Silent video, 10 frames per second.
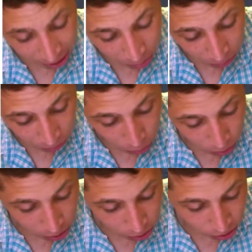before
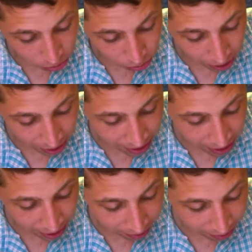you just write
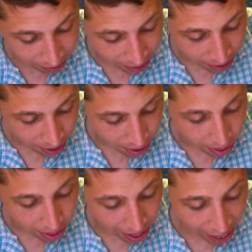down that